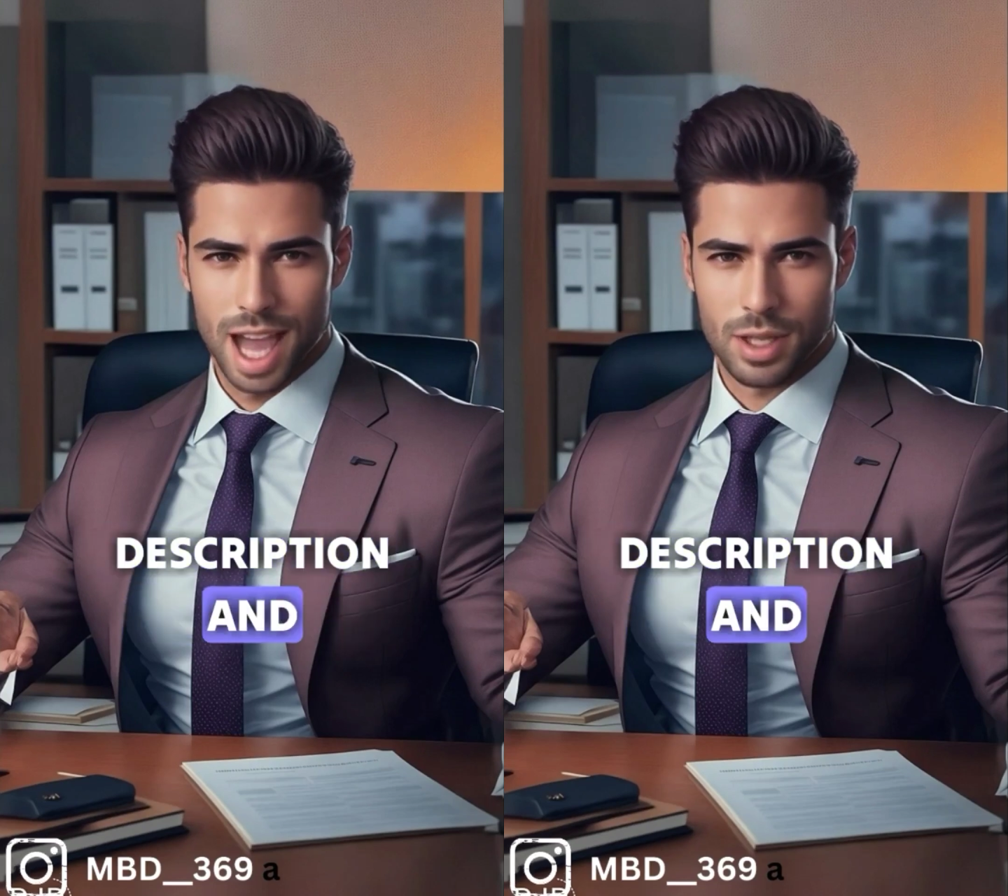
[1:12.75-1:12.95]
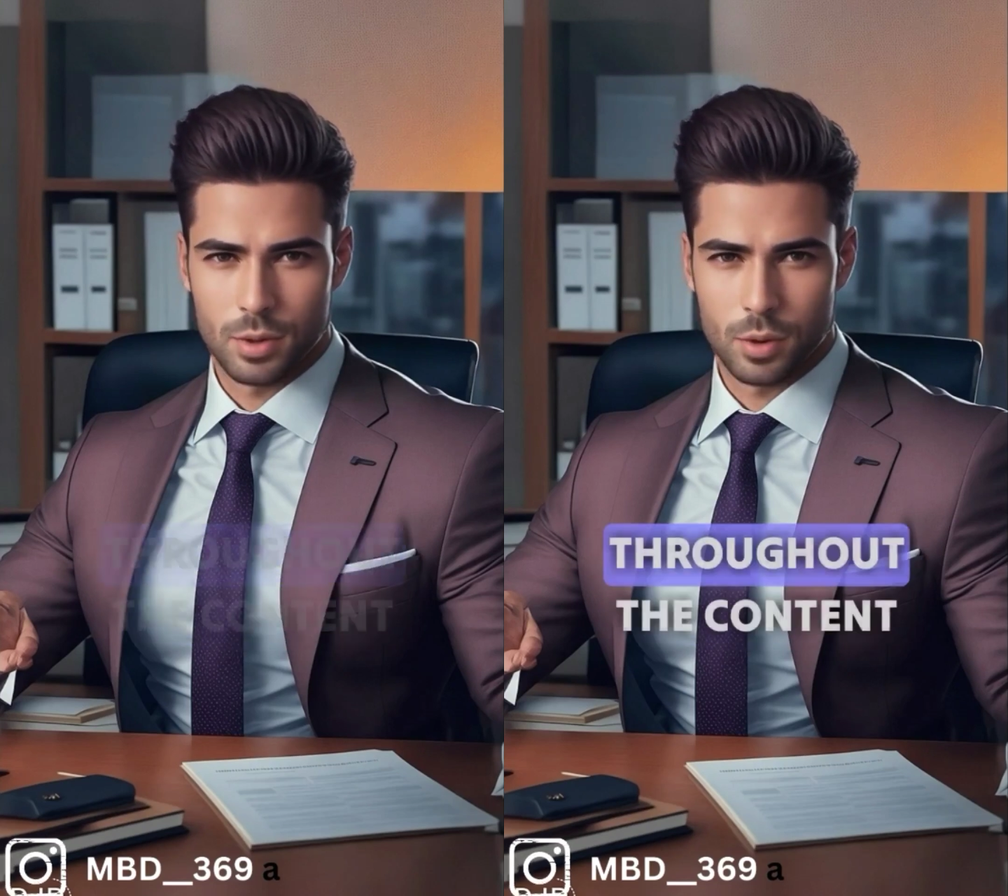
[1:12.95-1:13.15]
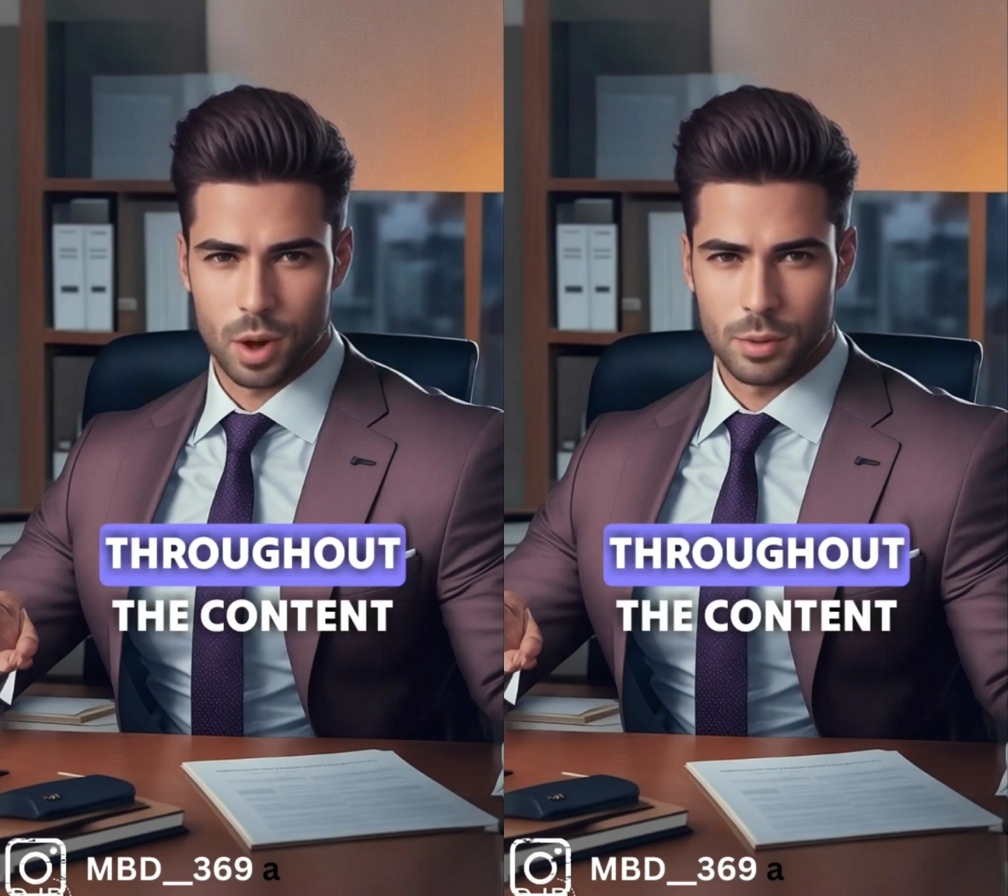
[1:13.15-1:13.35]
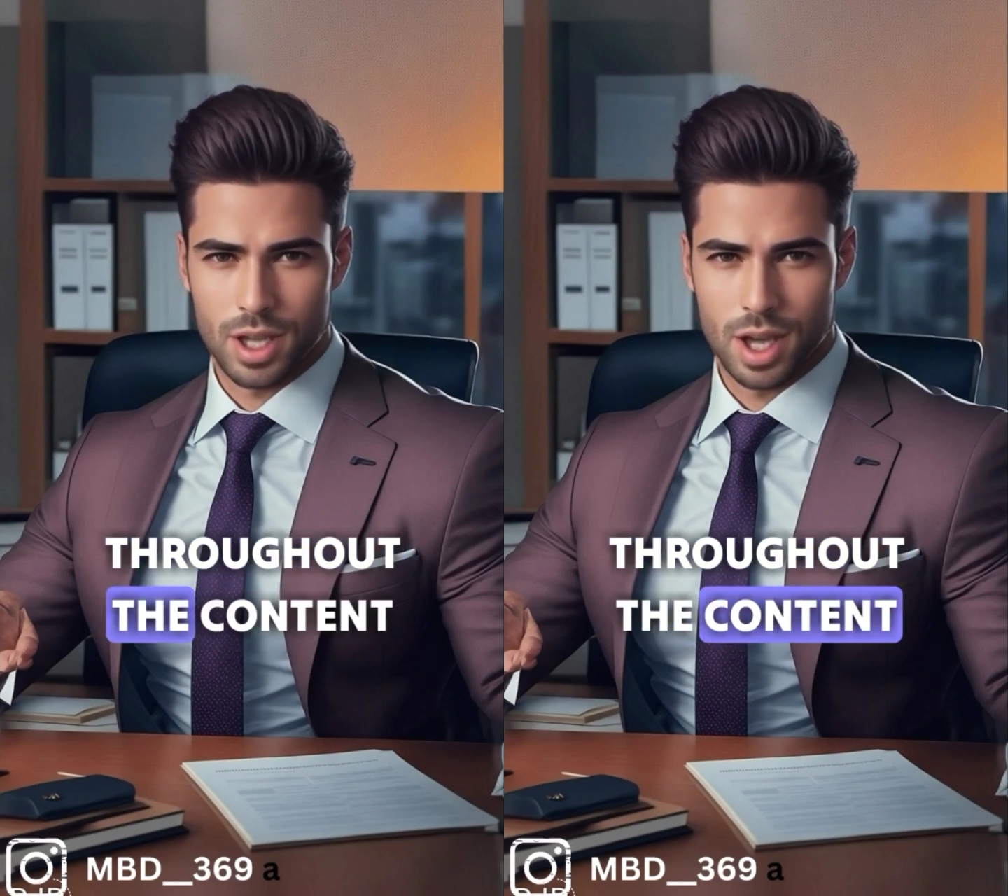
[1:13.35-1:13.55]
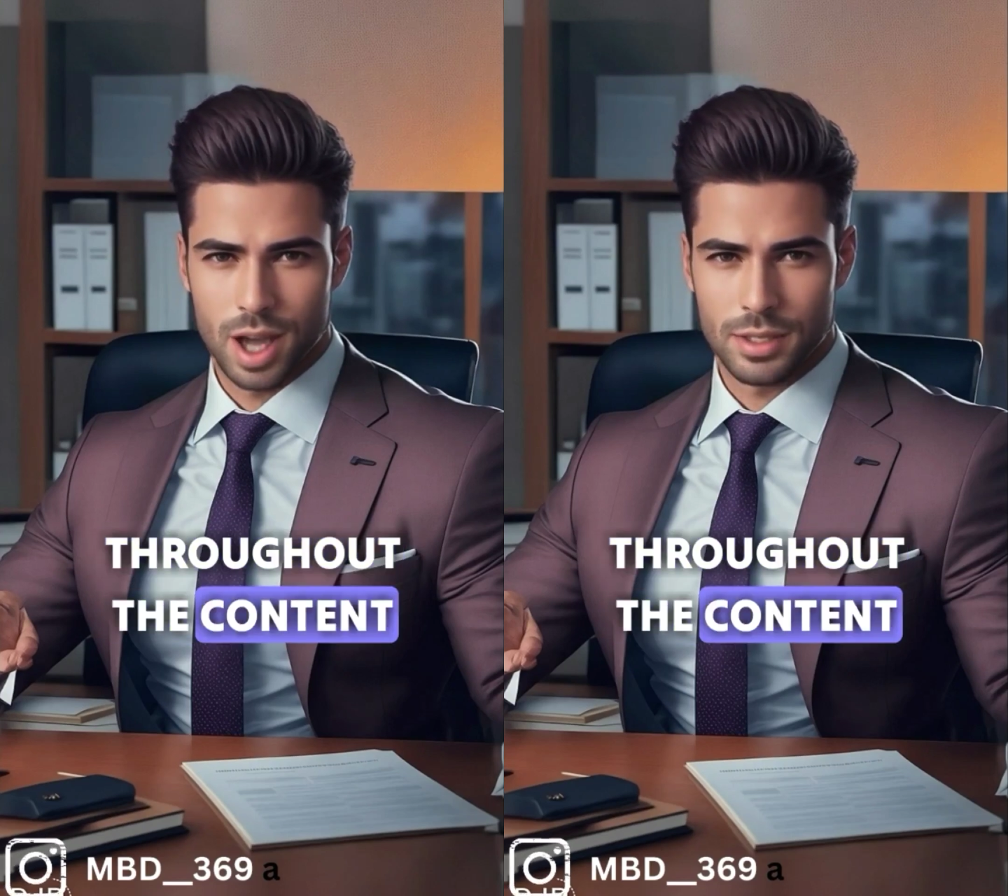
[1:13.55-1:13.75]
and throughout
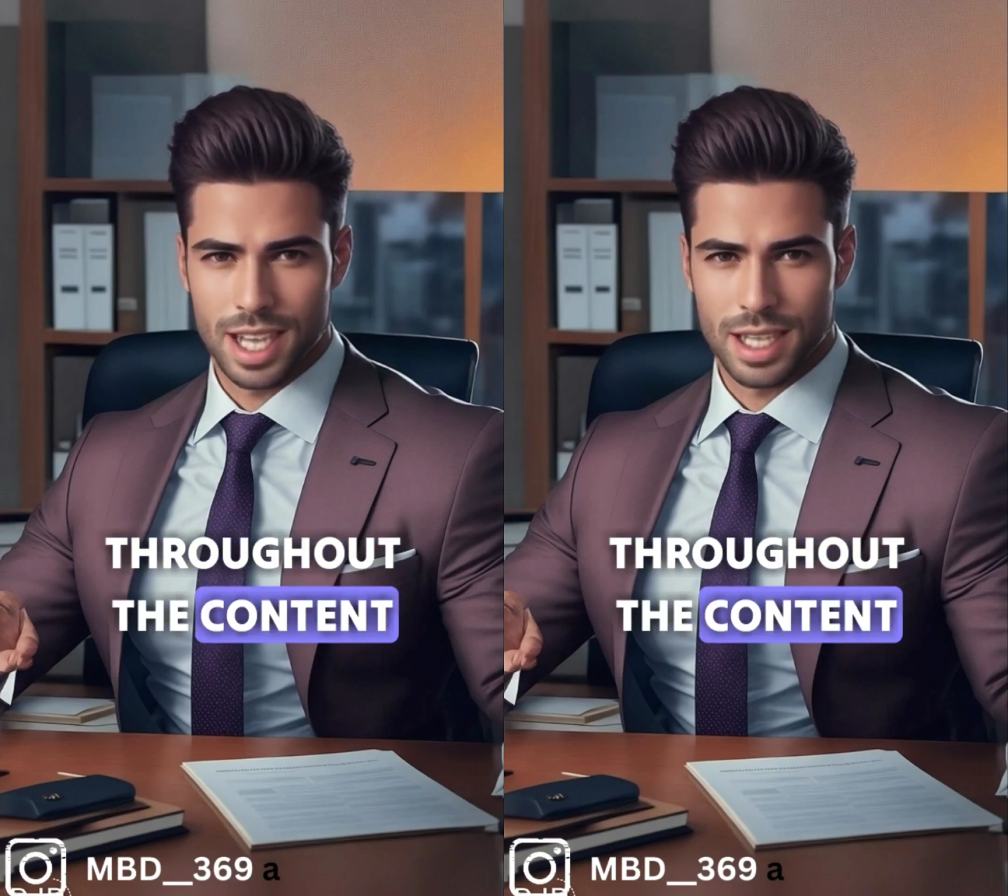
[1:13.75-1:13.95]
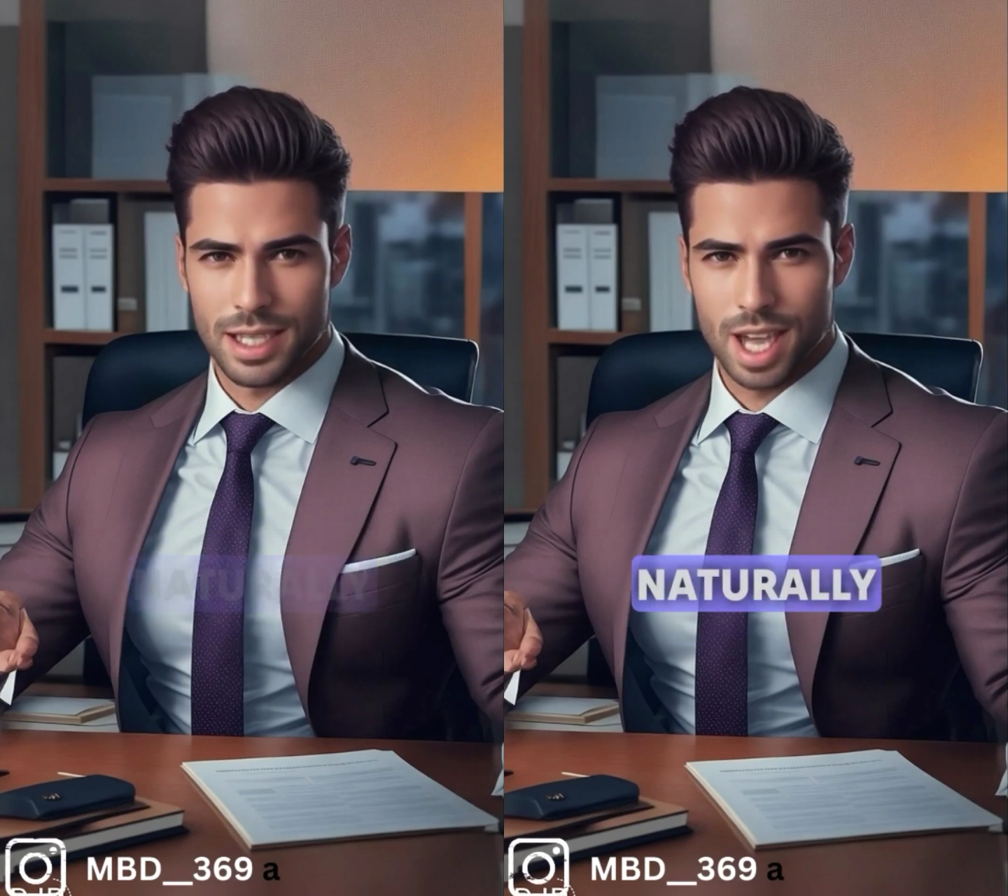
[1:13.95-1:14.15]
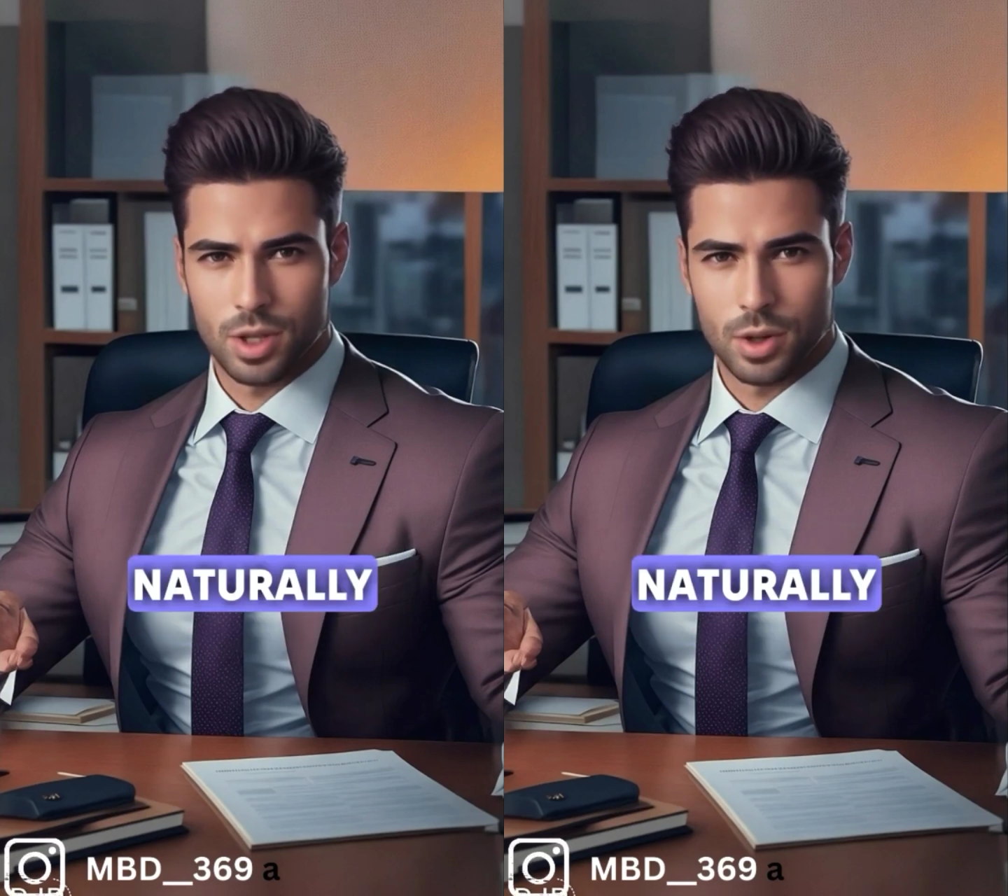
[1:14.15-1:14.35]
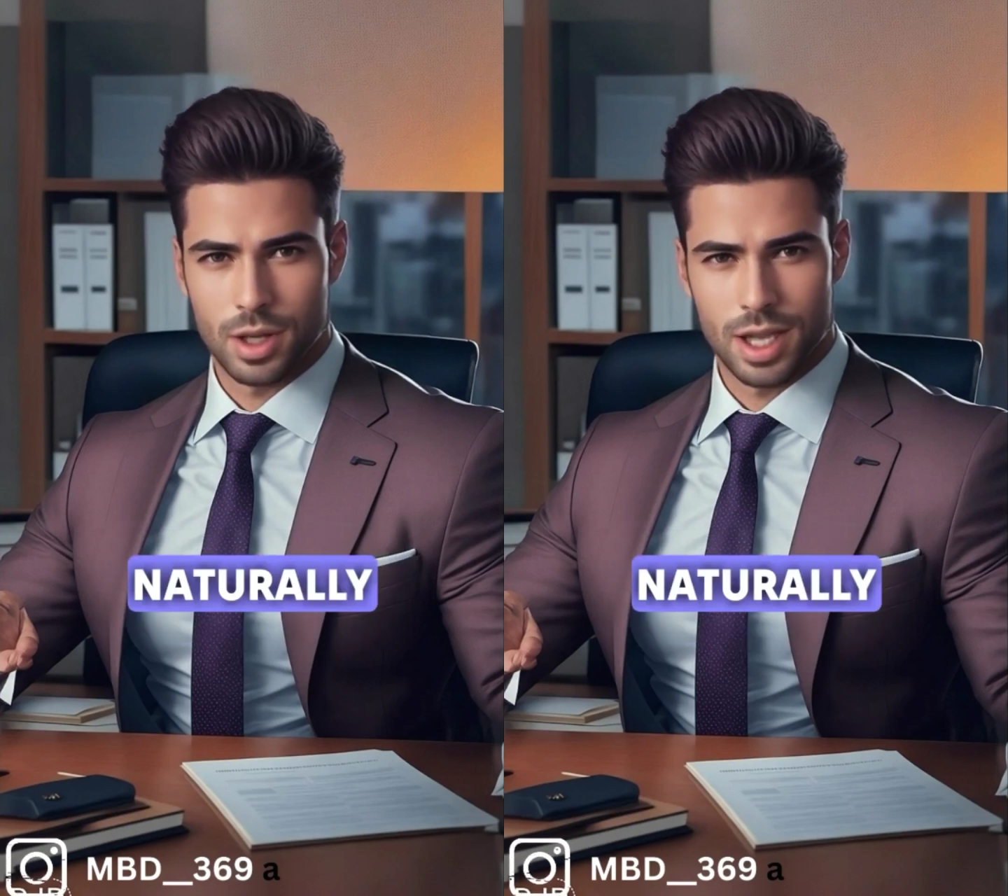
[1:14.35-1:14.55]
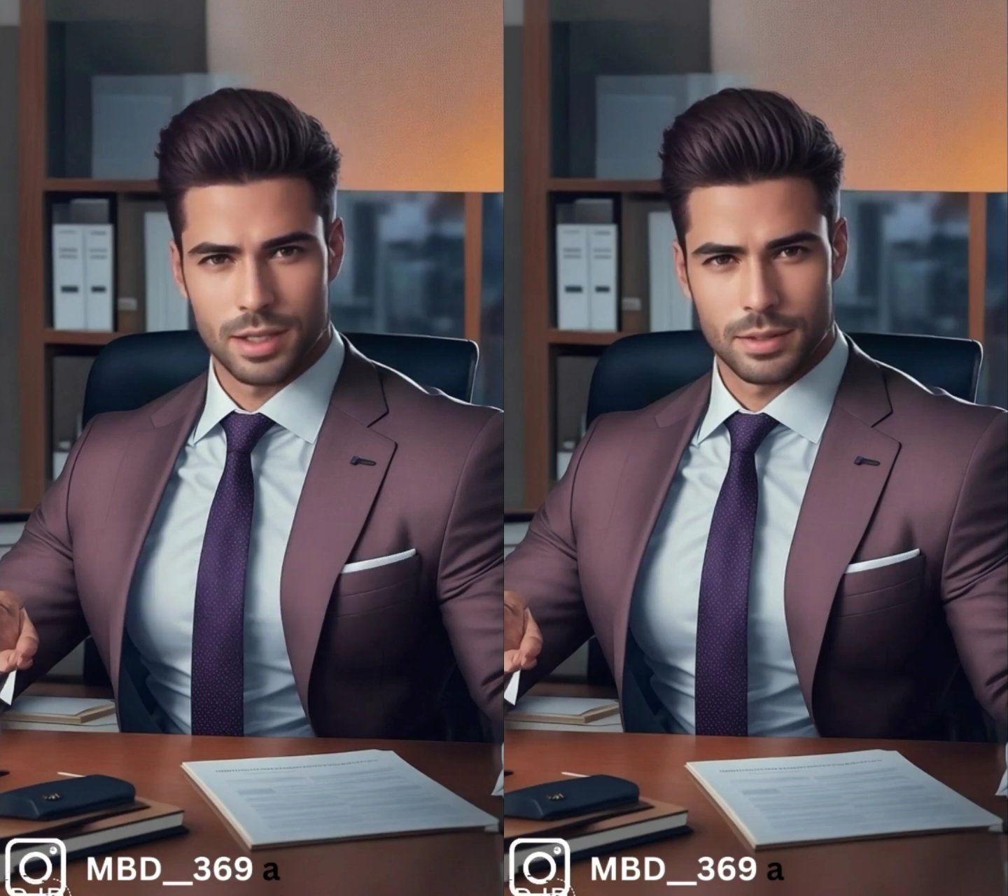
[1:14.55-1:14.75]
the content
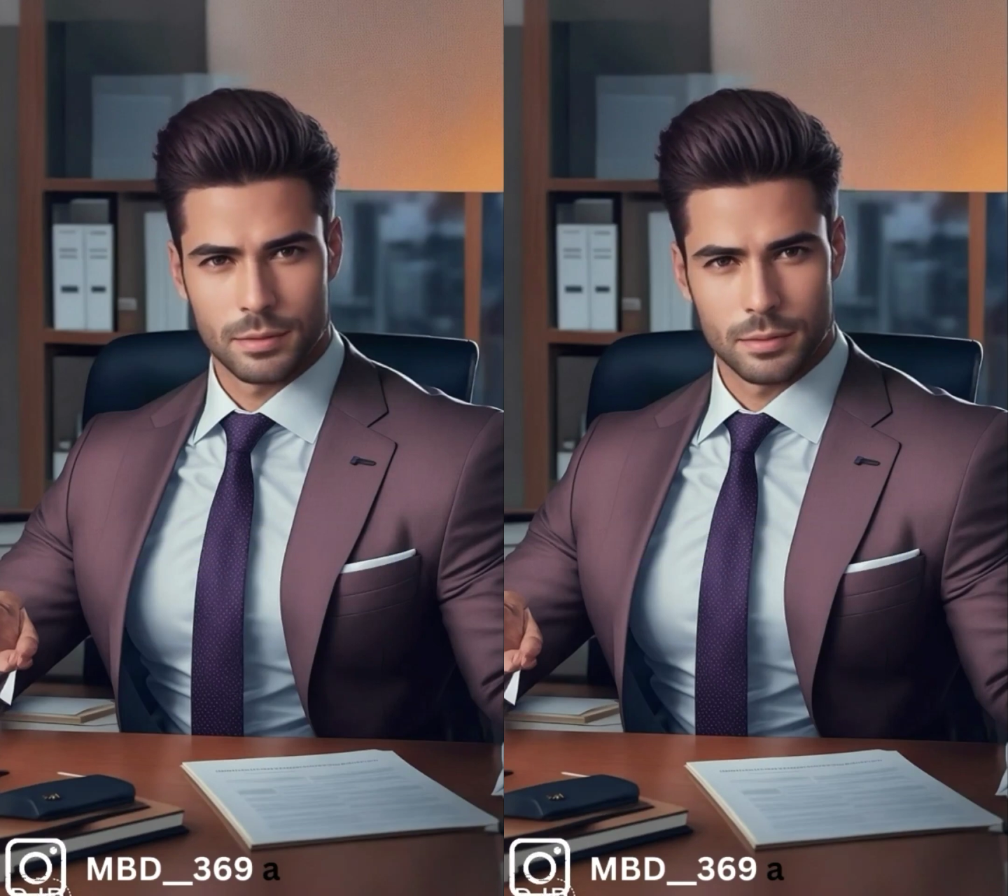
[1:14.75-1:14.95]
naturally.